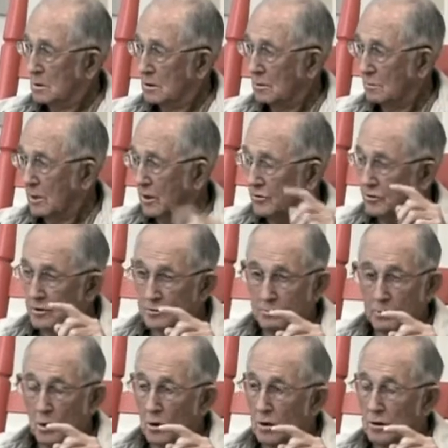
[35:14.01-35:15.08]
the
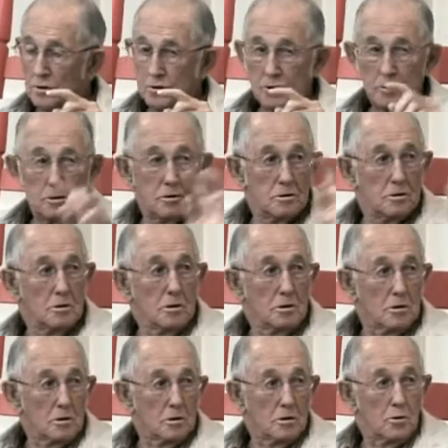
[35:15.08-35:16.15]
Methodist parsonage
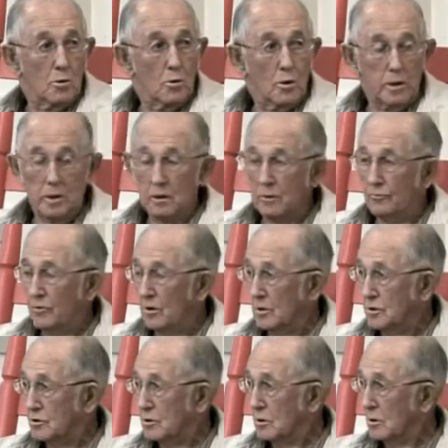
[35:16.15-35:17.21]
going into
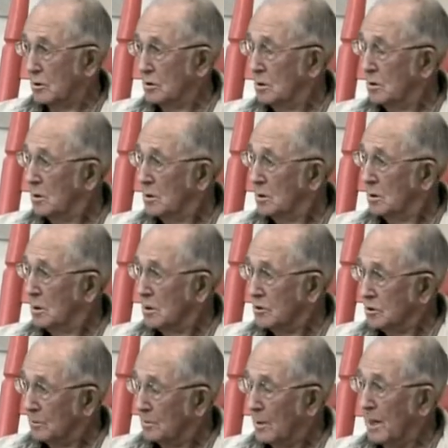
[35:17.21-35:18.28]
village here,
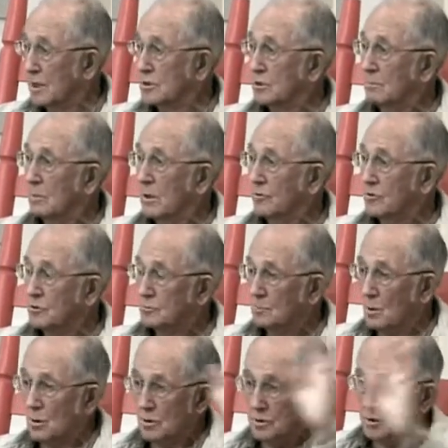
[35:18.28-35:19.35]
as you pass the
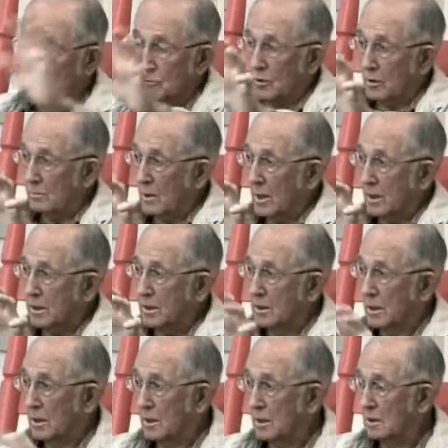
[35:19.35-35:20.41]
Methodist parsonage right back
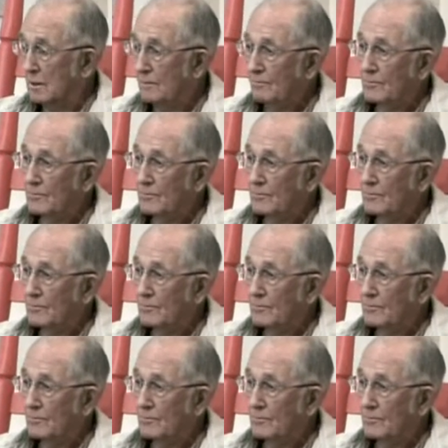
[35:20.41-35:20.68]
in there.